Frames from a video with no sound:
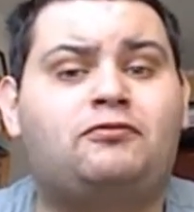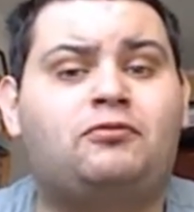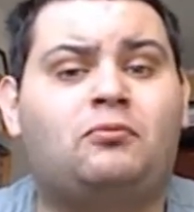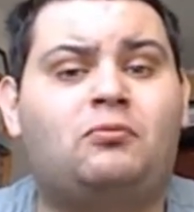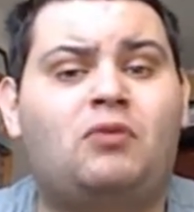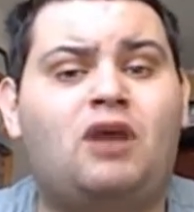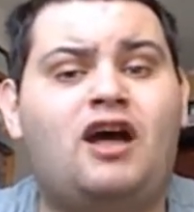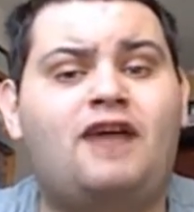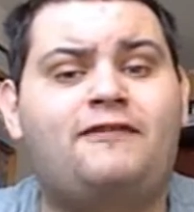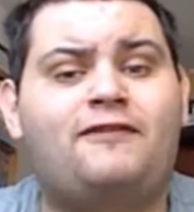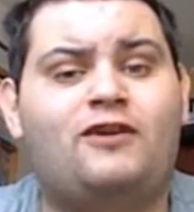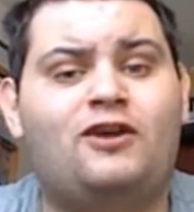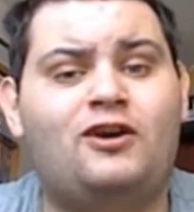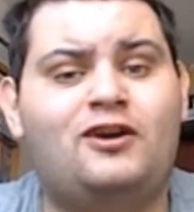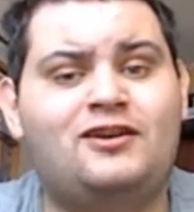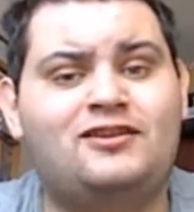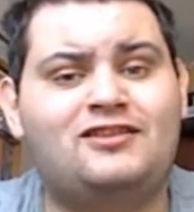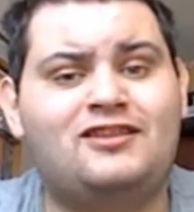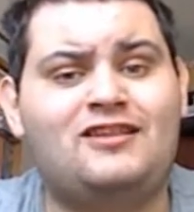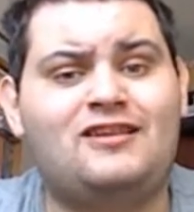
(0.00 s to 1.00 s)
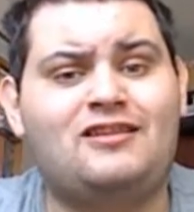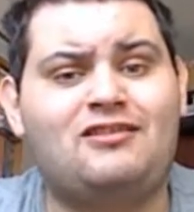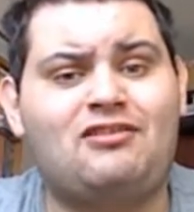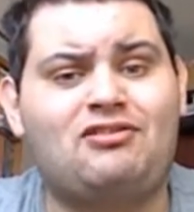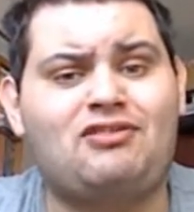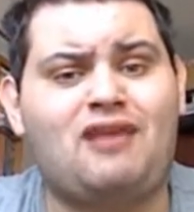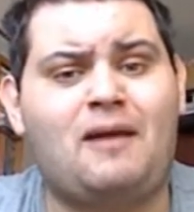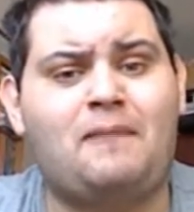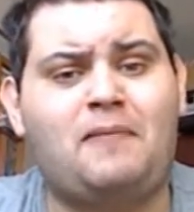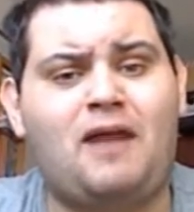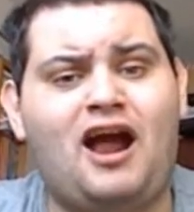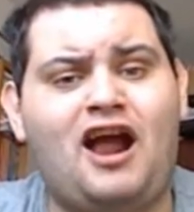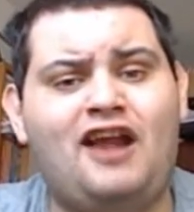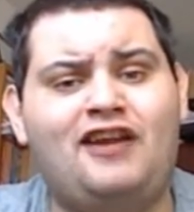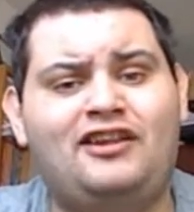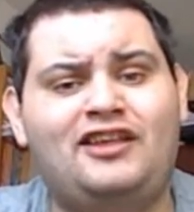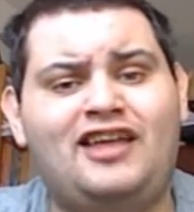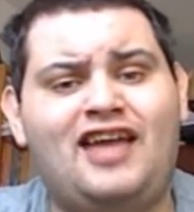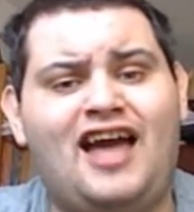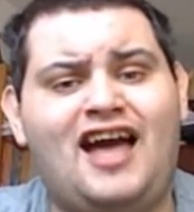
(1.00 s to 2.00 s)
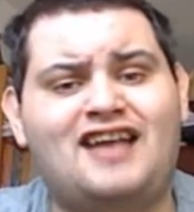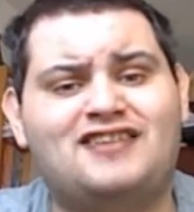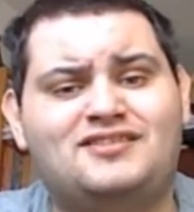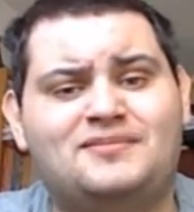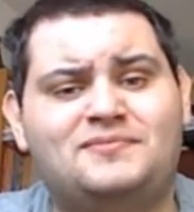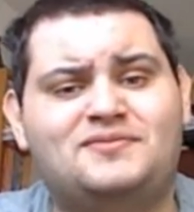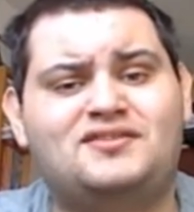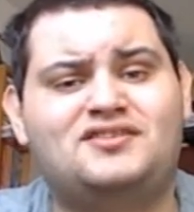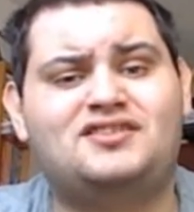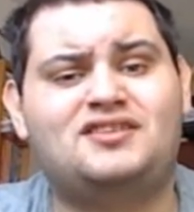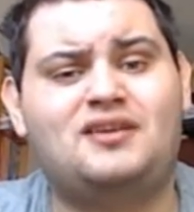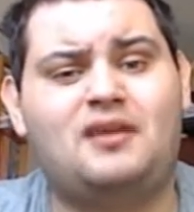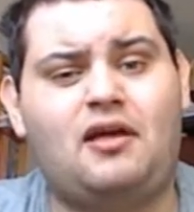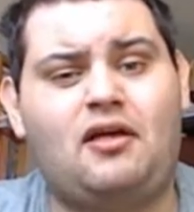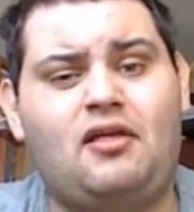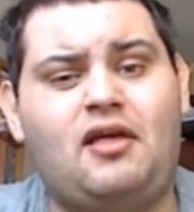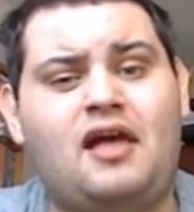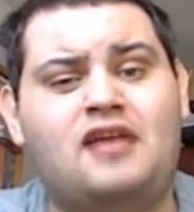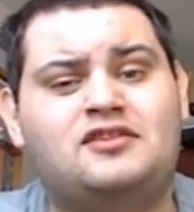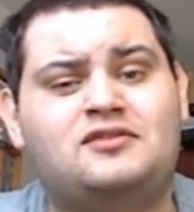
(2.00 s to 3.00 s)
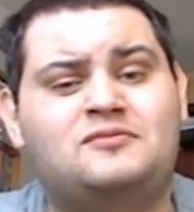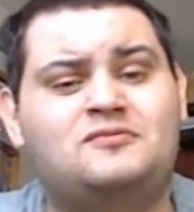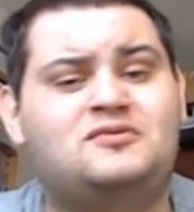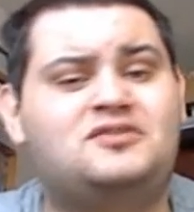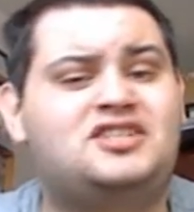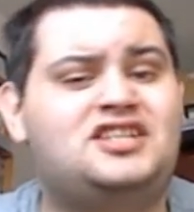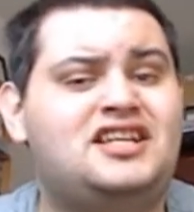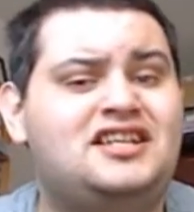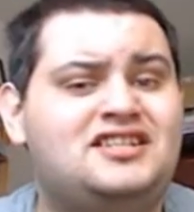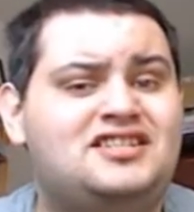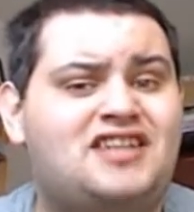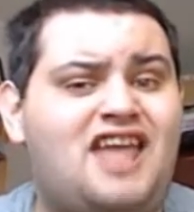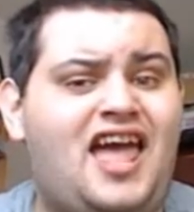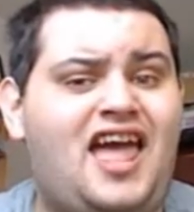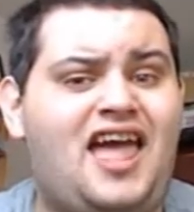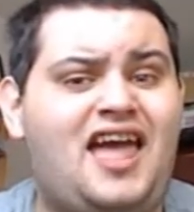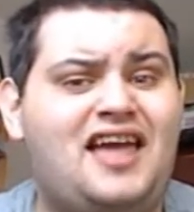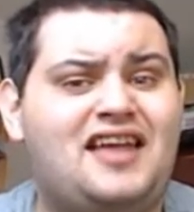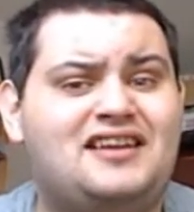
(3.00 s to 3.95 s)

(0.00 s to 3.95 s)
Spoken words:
from what I've heard, that apparently it has some scenes